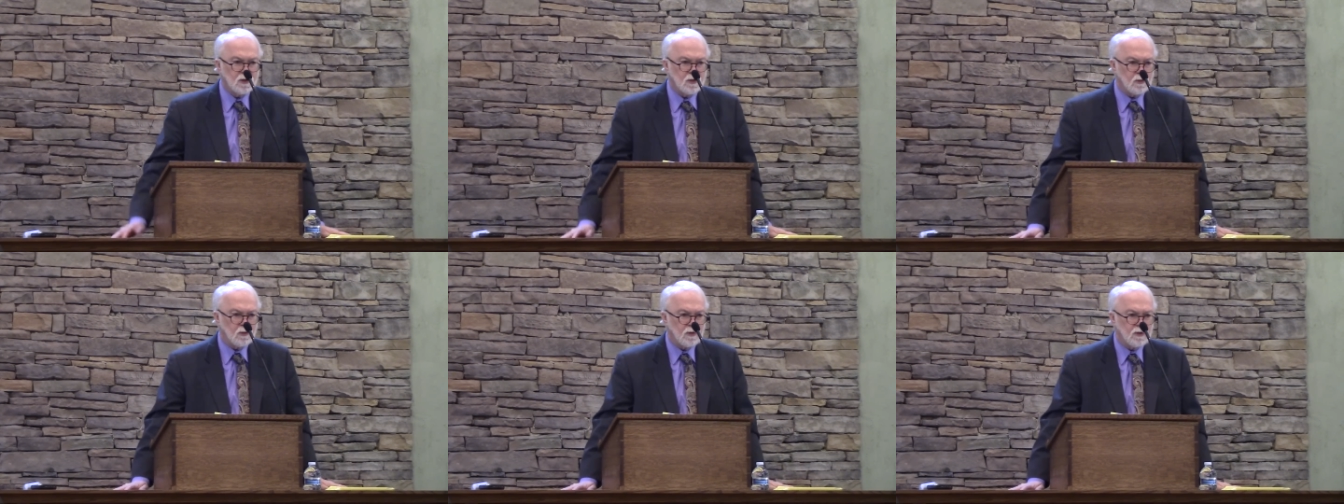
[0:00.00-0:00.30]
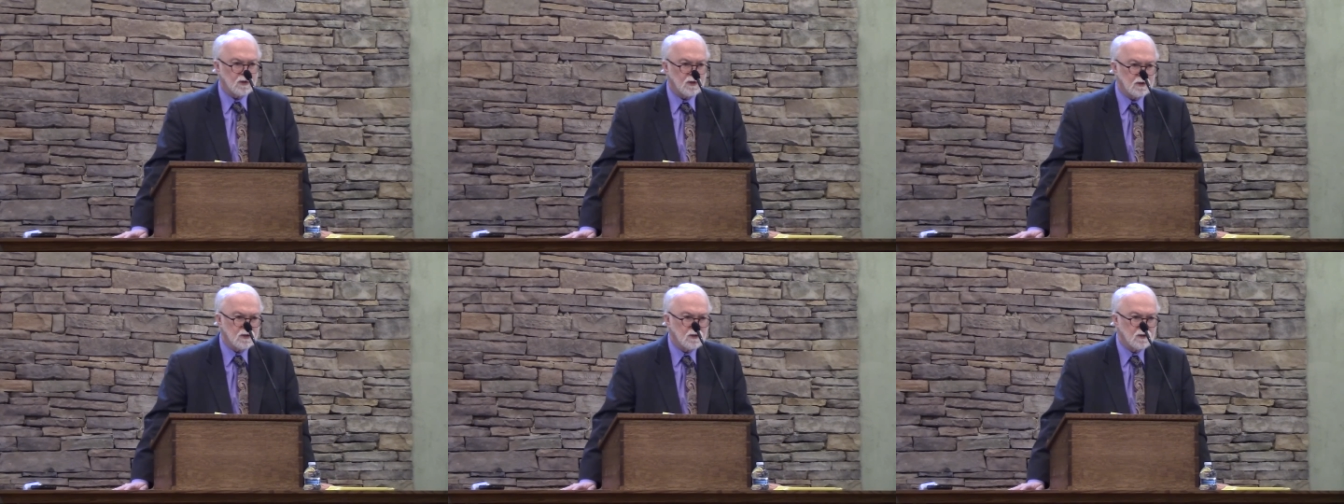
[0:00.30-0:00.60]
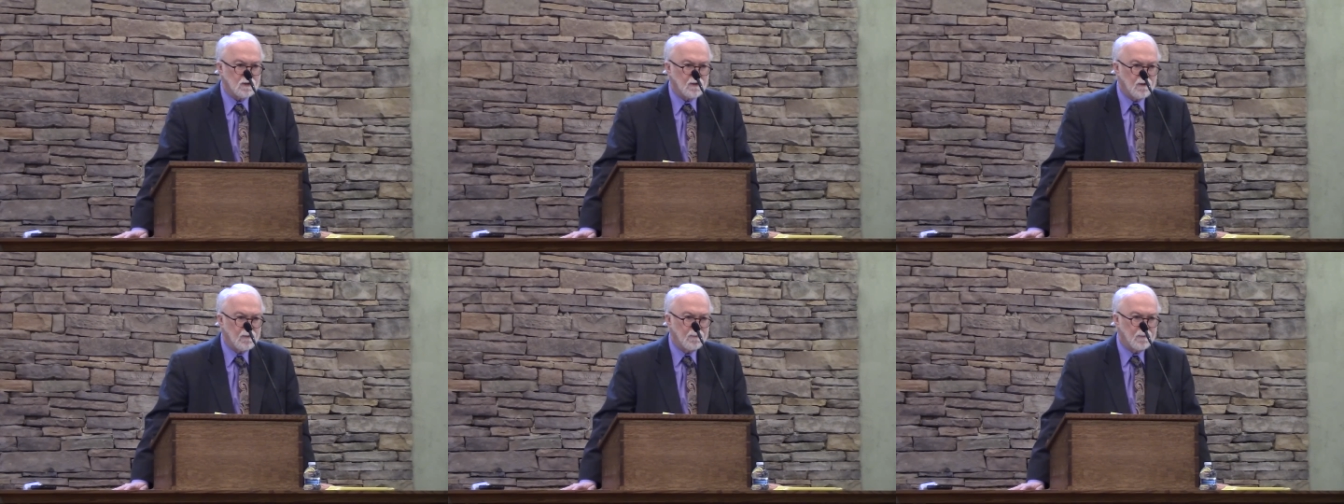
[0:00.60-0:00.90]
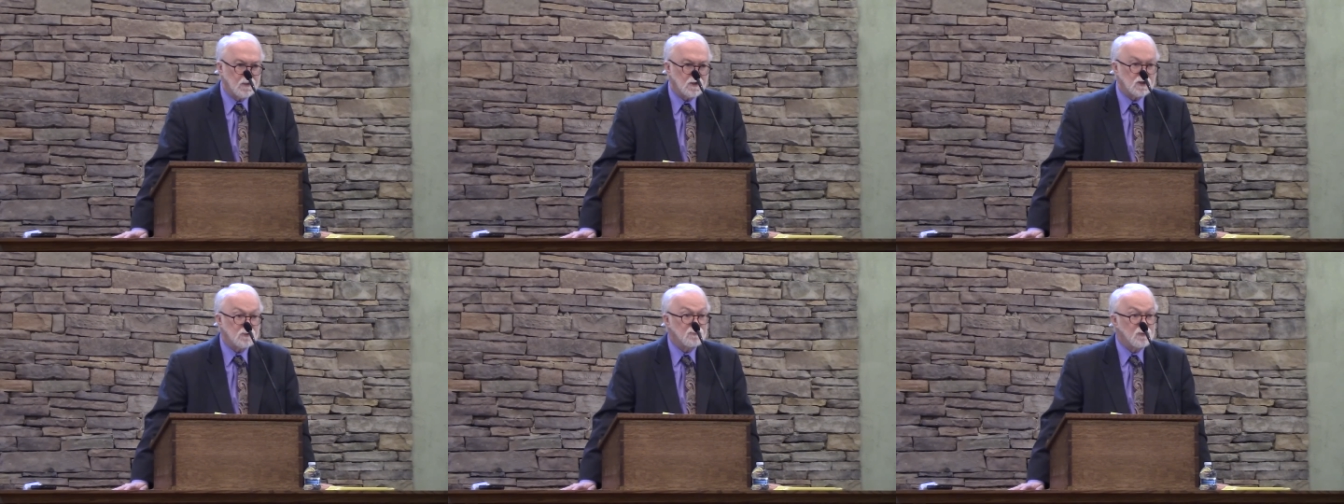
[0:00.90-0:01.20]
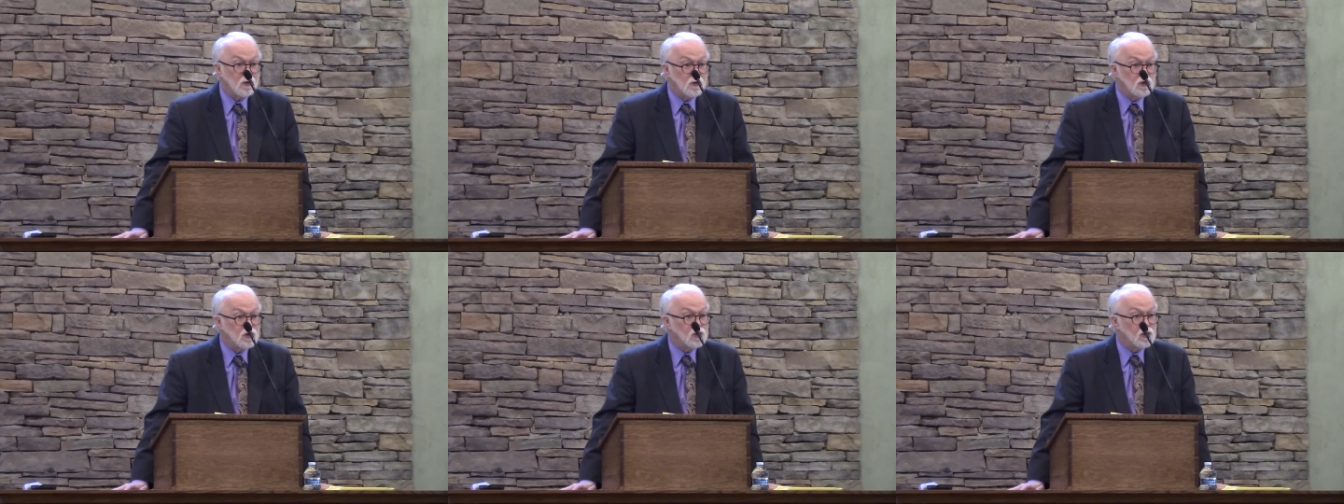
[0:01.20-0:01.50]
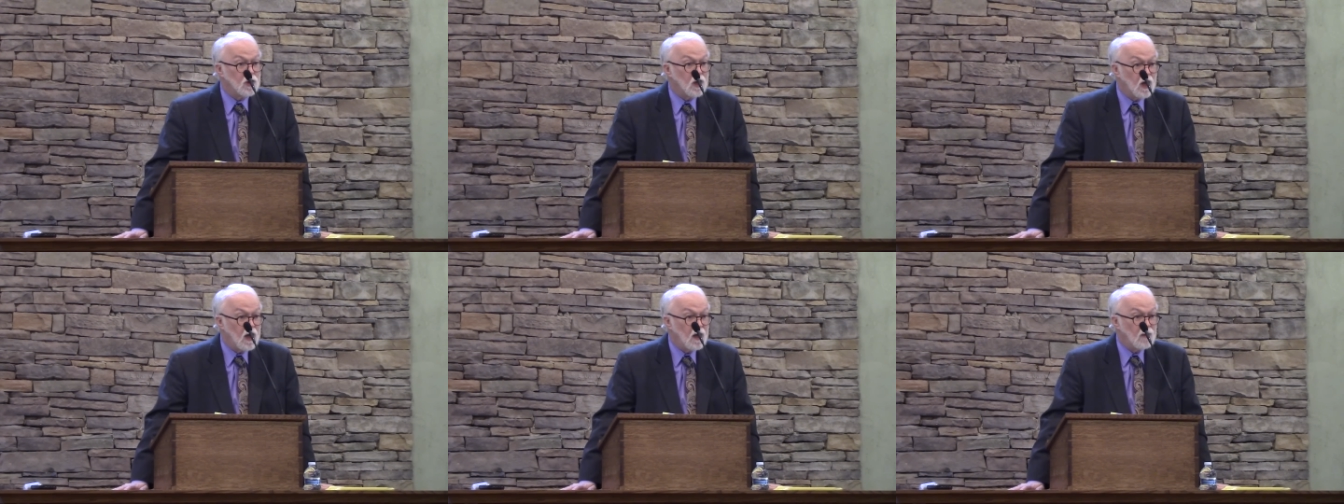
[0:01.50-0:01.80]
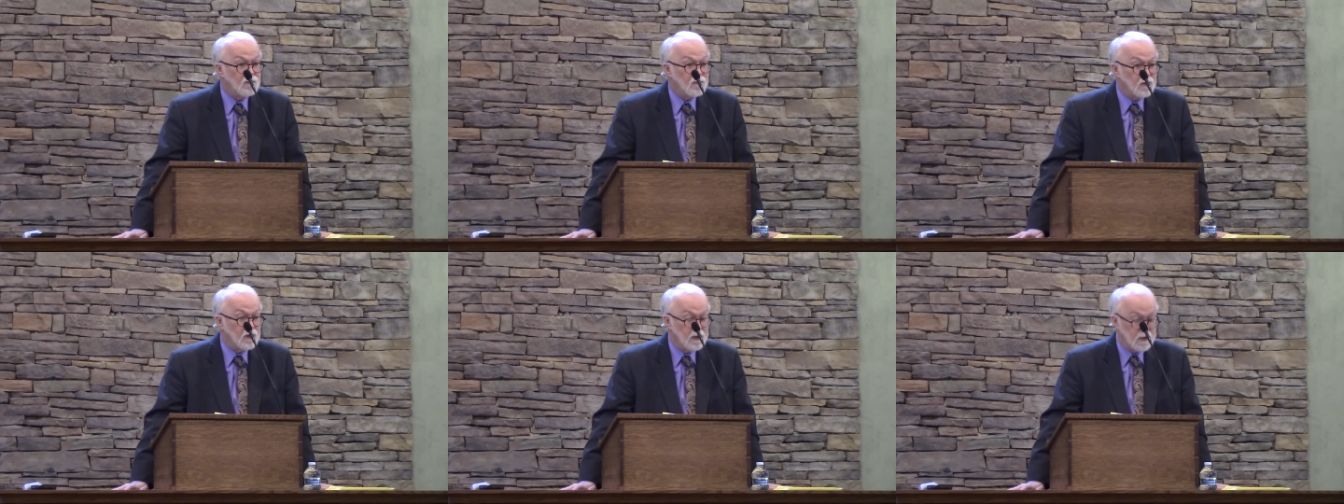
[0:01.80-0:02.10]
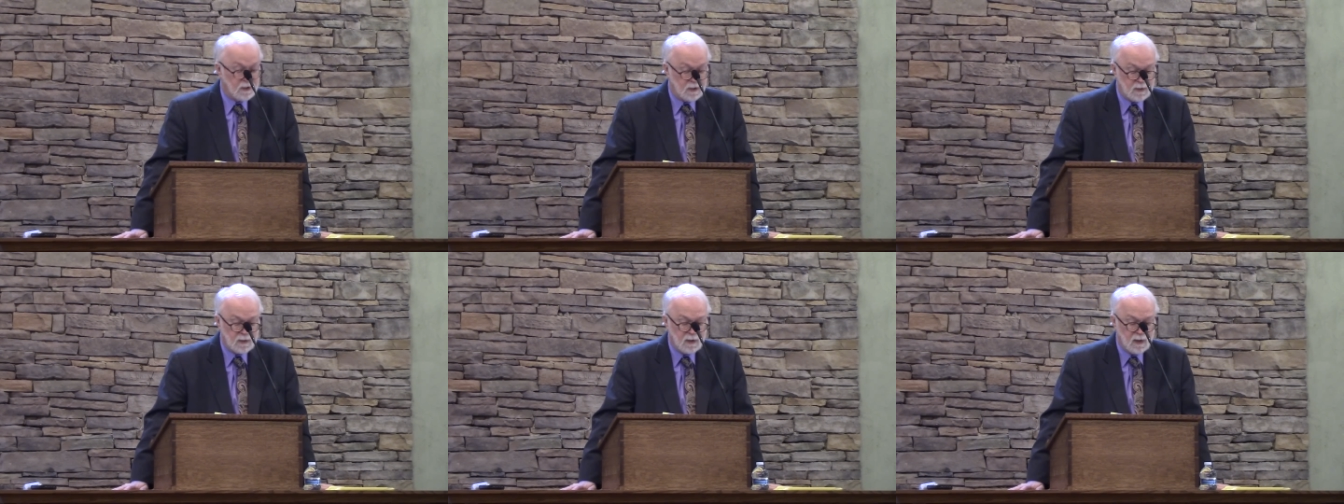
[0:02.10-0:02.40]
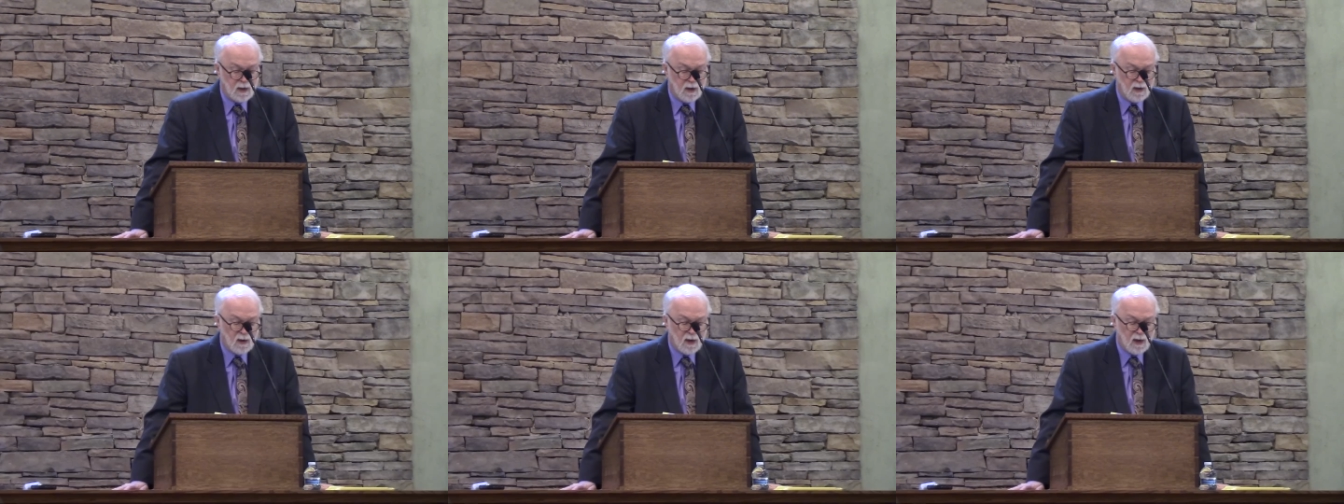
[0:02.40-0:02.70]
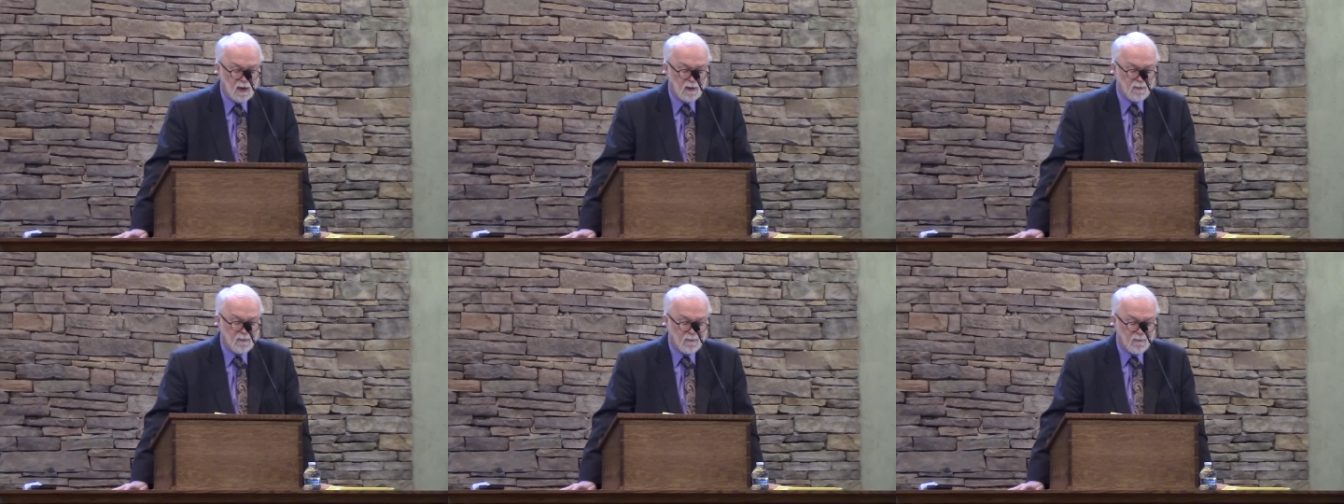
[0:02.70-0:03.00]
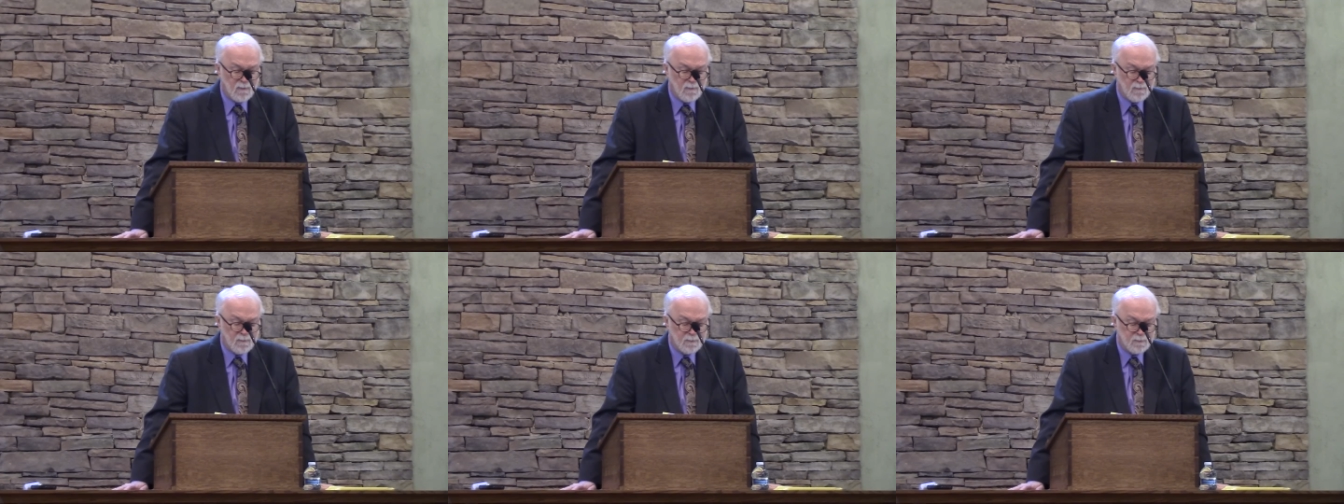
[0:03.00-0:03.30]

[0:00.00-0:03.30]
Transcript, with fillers: resources in the spiritual conflict in our life.